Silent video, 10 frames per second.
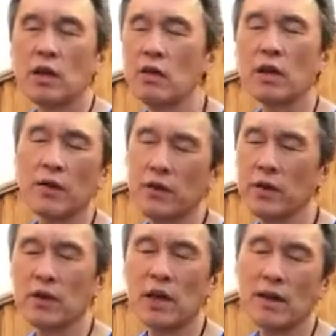you can
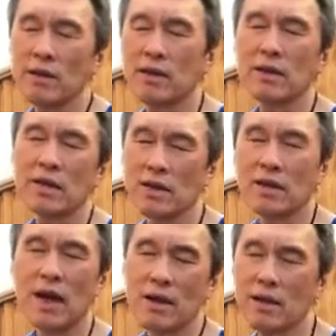feel that this is
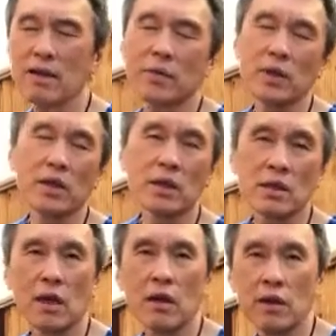stuck here
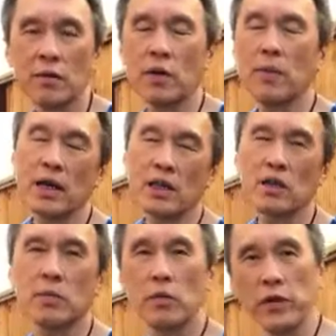because uh, if your body is
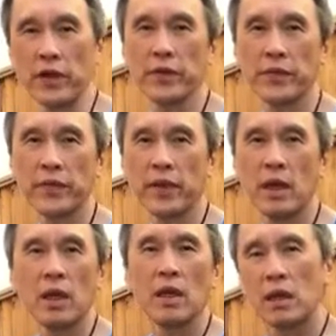not moving
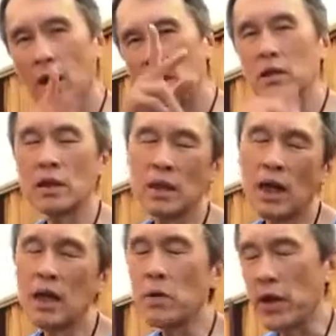now on
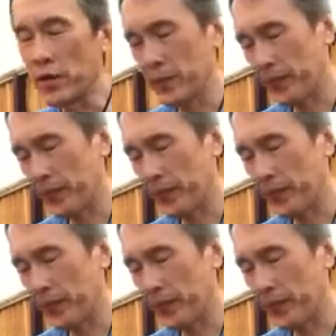another way